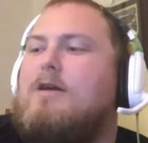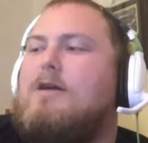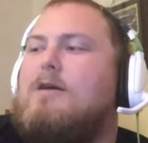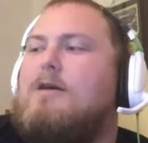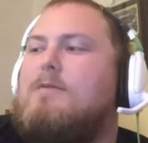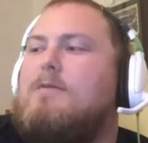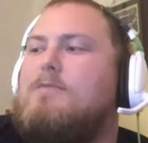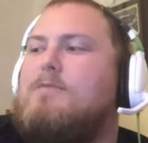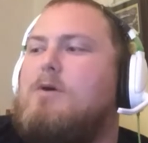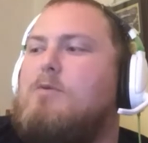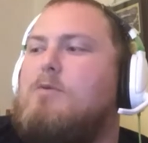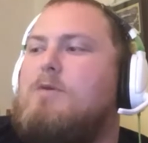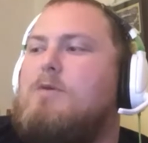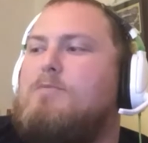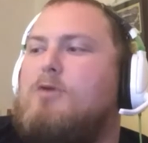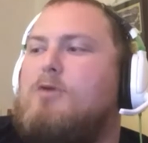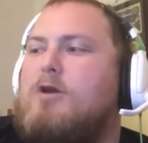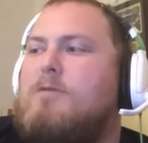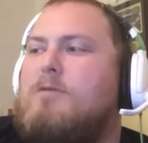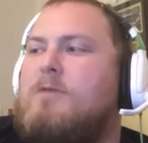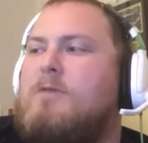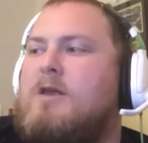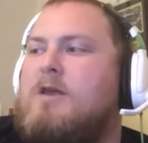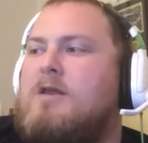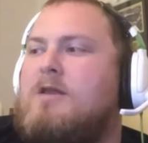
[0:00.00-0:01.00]
but we
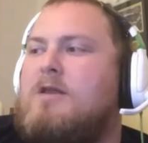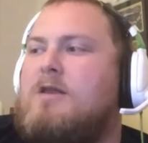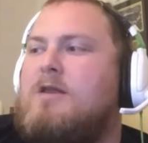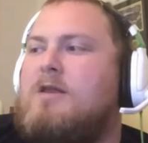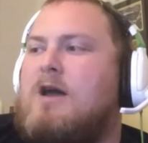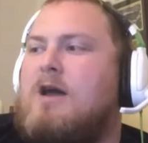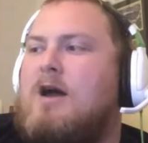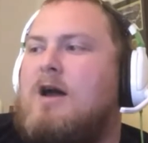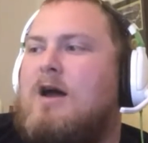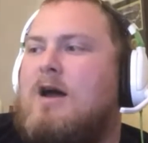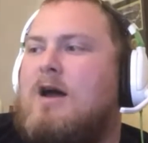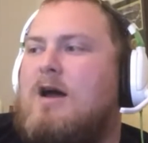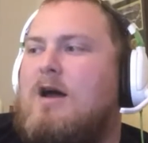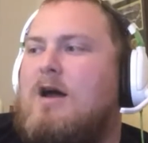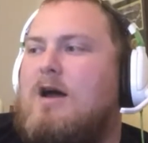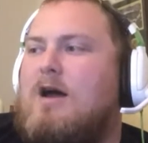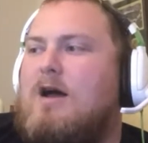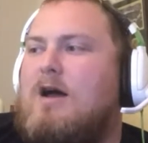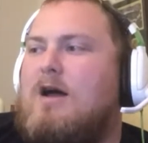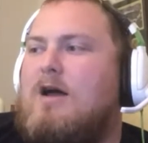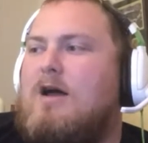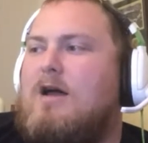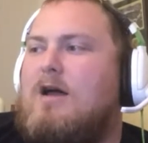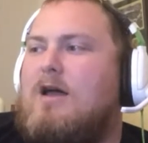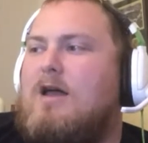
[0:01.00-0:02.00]
put him in, uh,
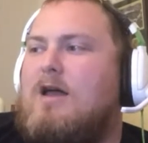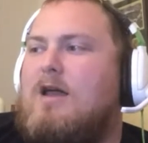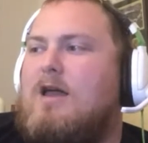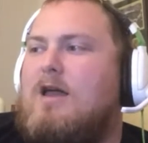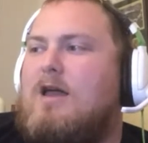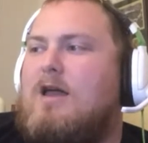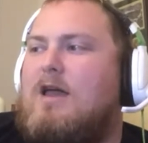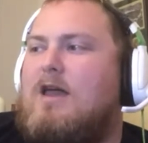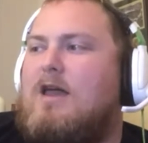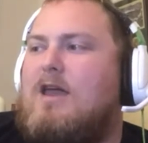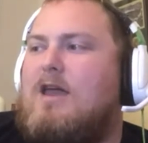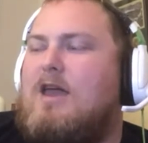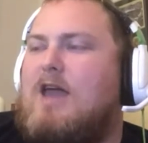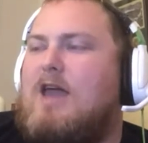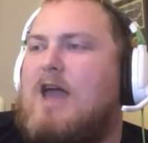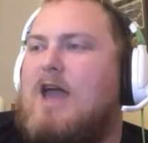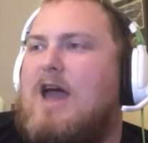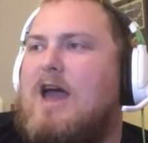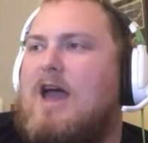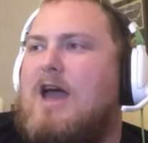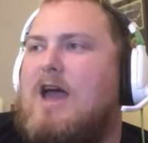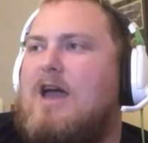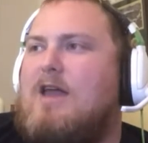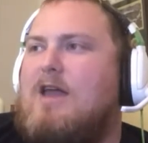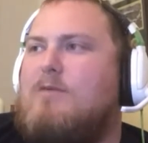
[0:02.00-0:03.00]
He
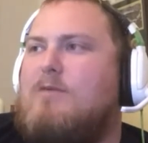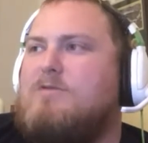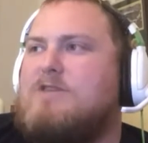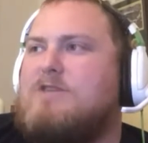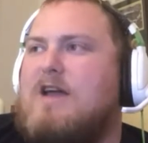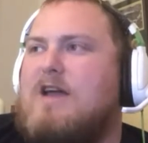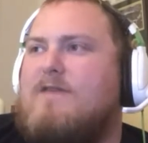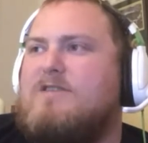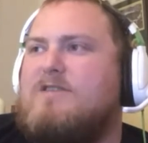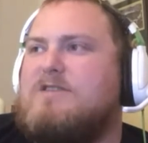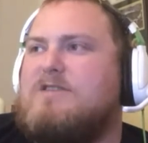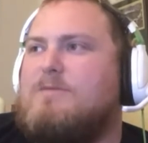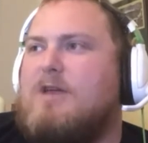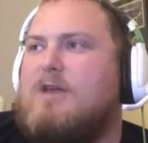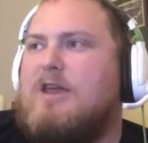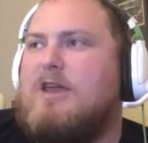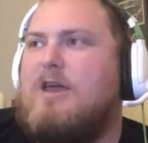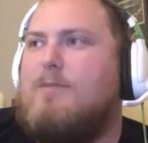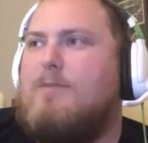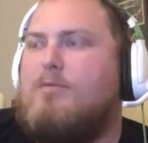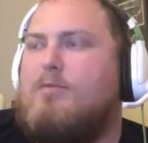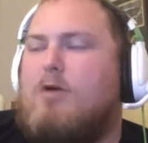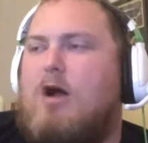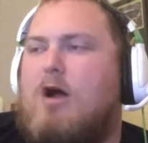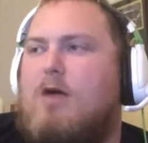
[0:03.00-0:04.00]
had he was having some like
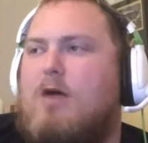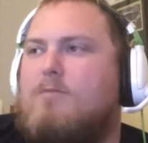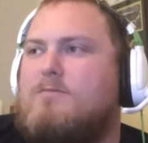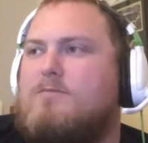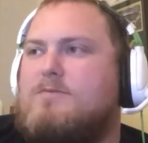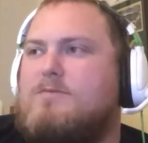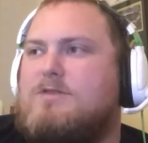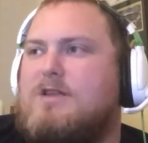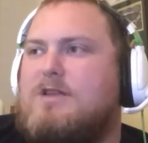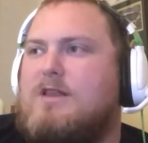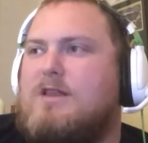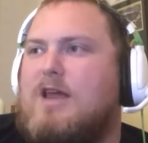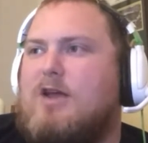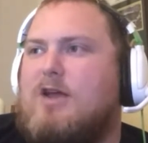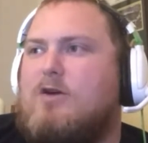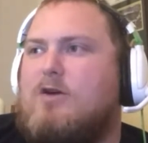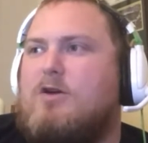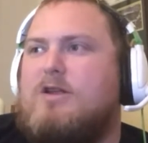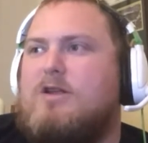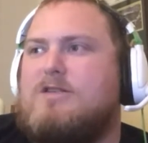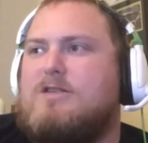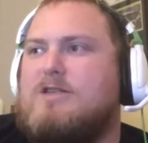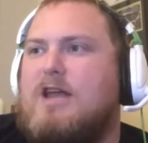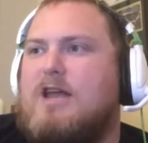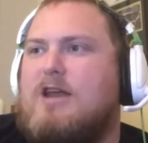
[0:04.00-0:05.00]
hip problems and like
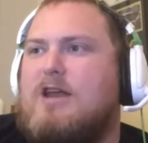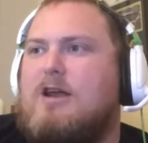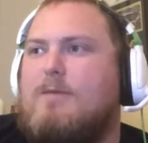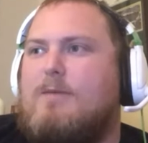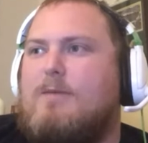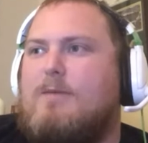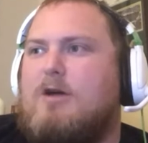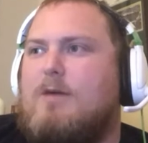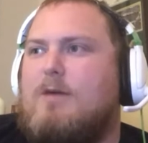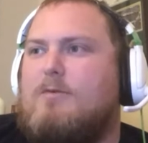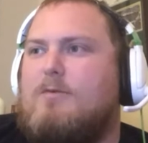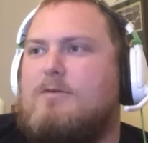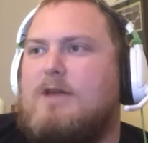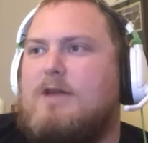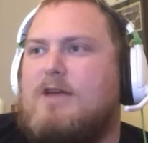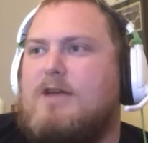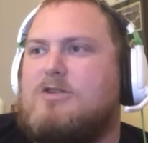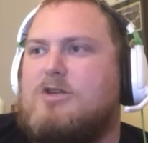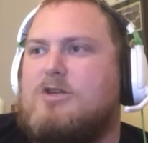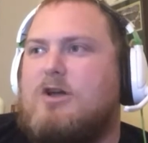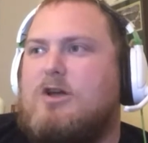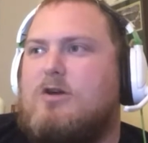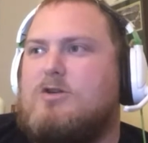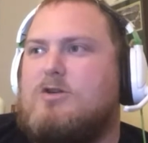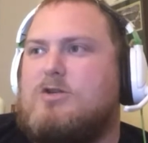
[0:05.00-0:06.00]
couldn't stand up a couple
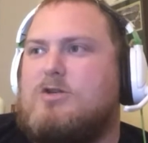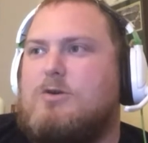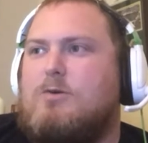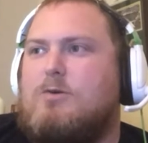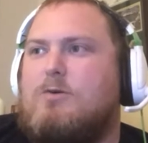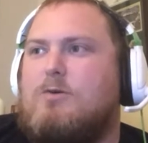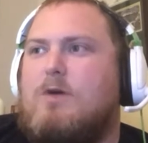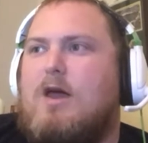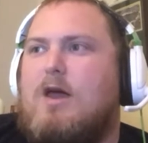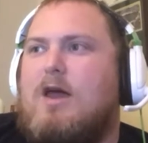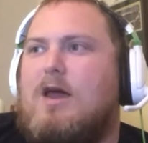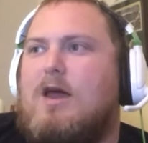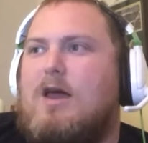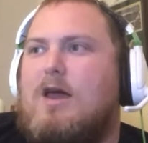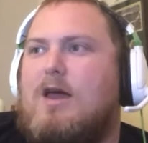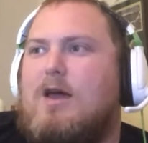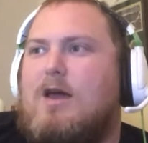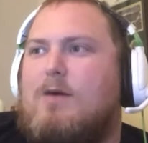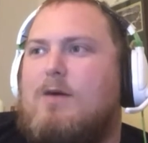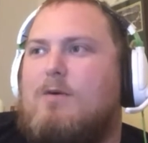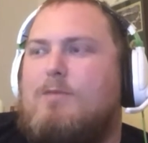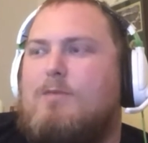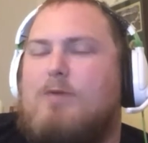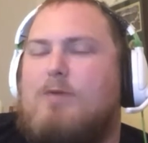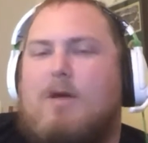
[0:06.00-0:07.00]
days ago. So
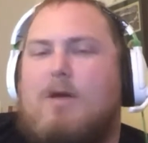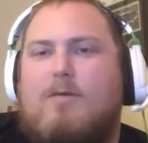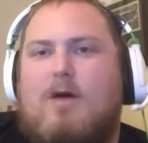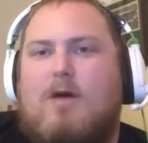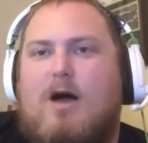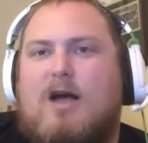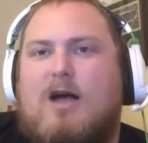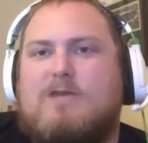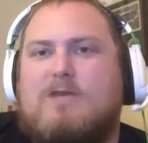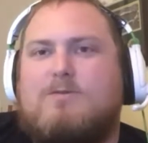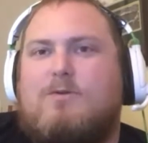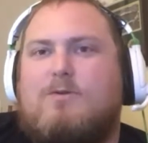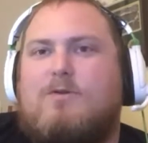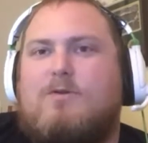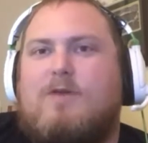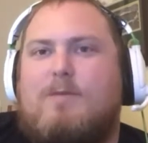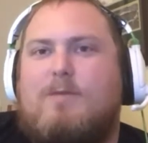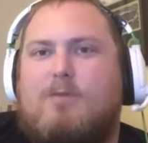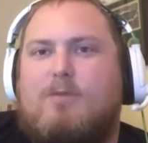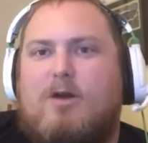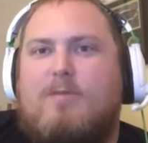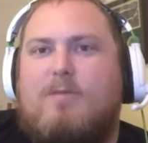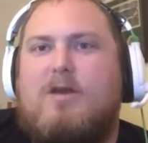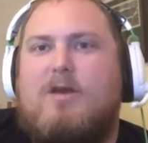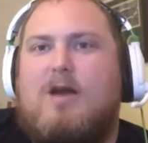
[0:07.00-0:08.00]
we brought him to the hospital and they
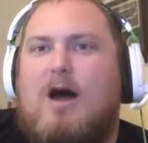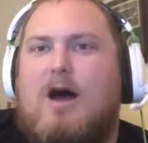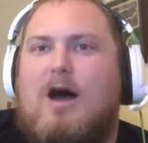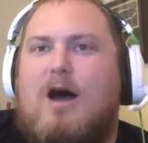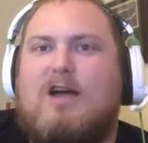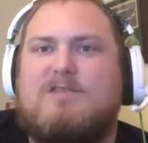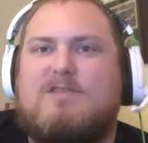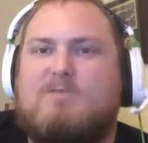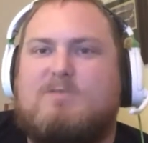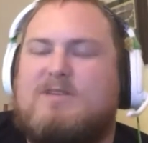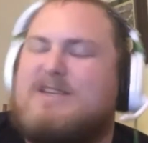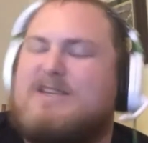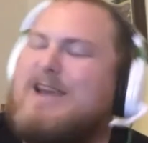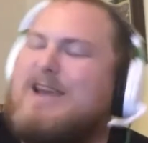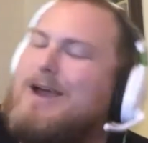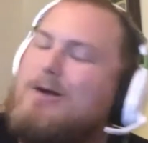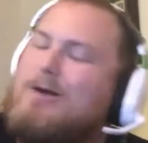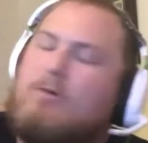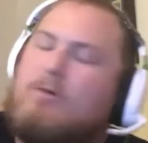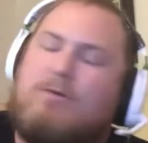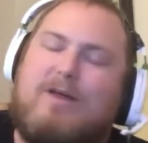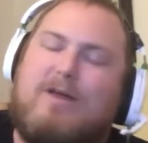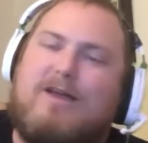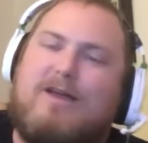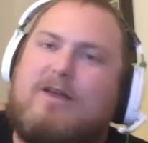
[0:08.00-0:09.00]
put him in hospice care.
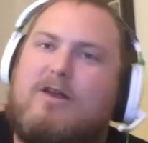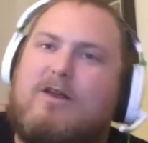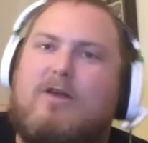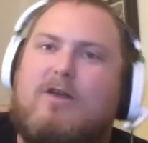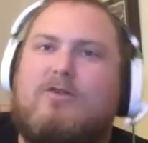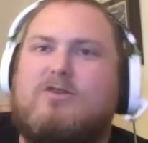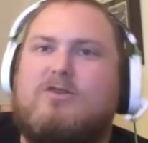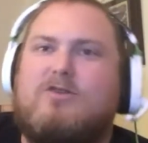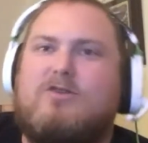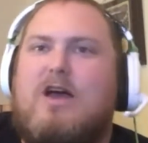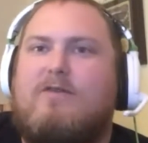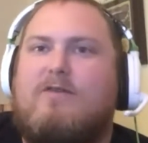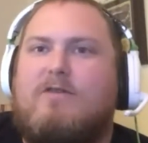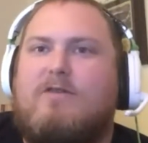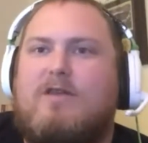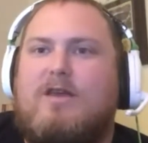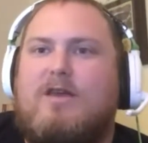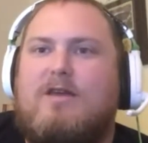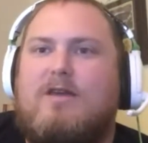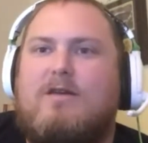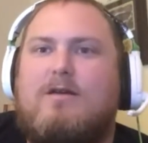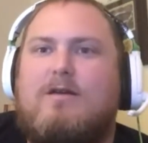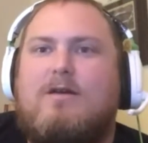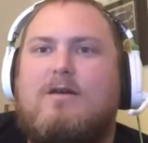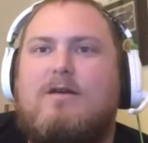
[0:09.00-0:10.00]
And we're like, you know, there's not
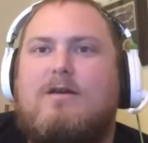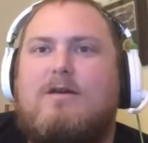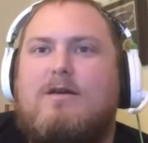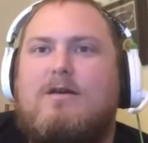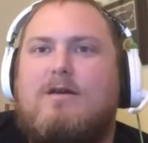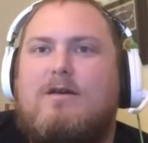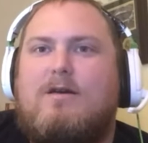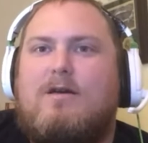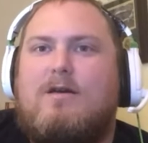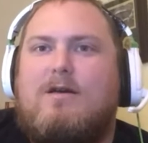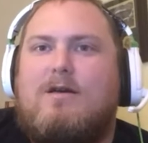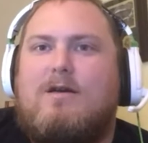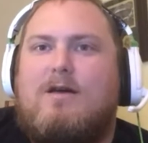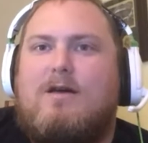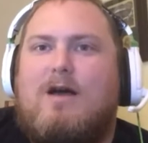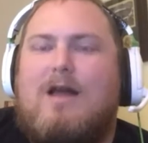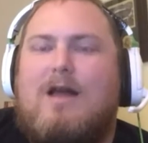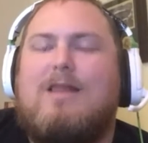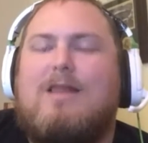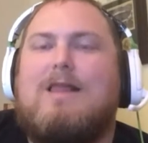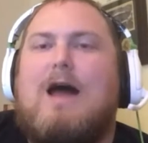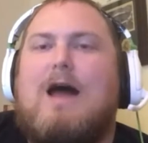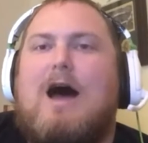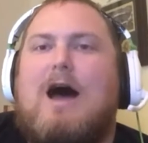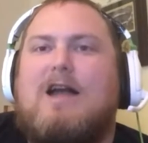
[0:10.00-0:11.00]
really a
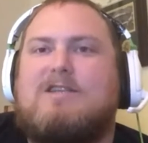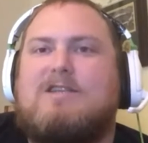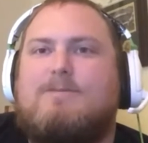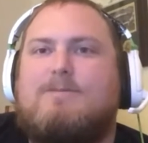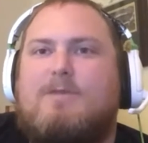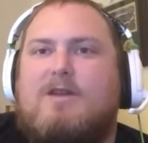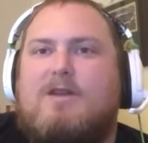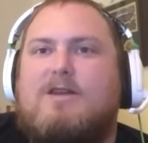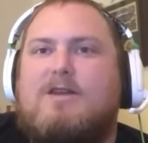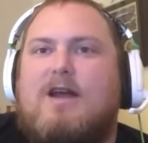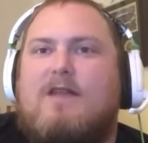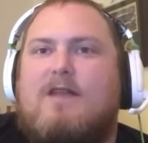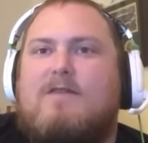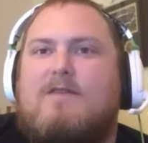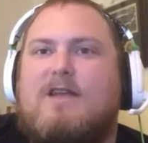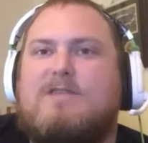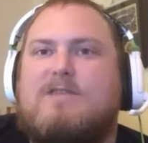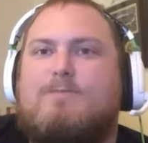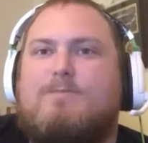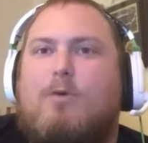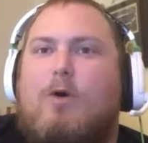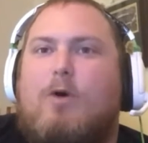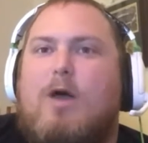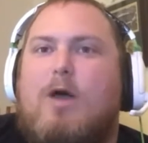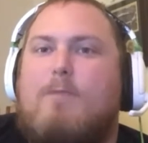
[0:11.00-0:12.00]
lot uh, to be done at this
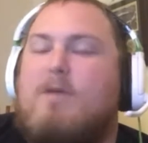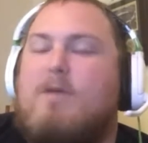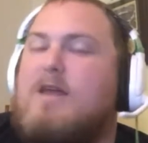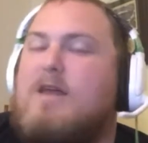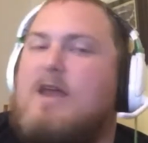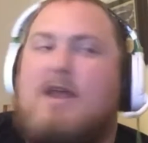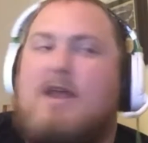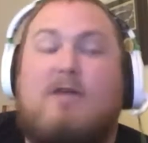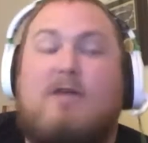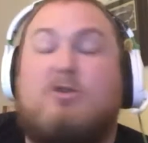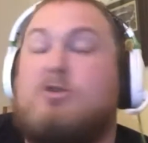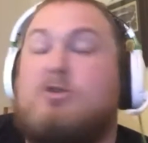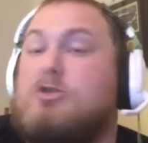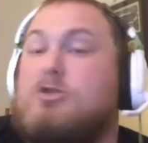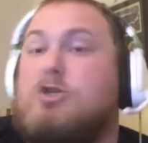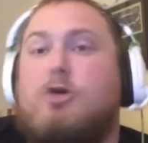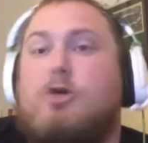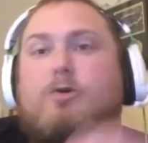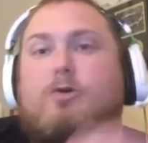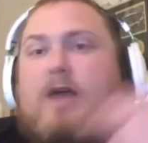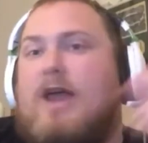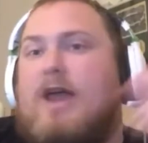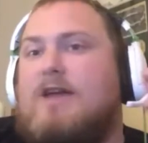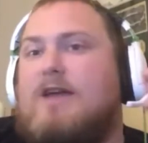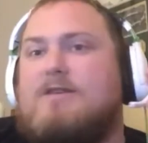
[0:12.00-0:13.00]
point. But it's
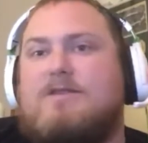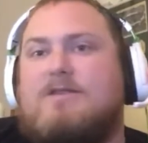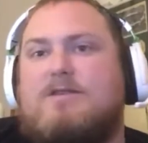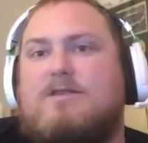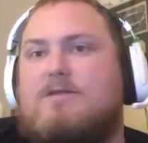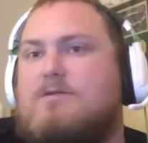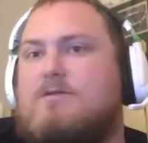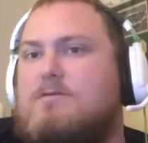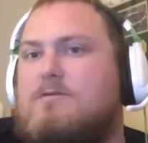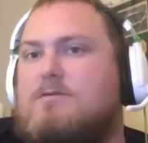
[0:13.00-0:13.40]
two days.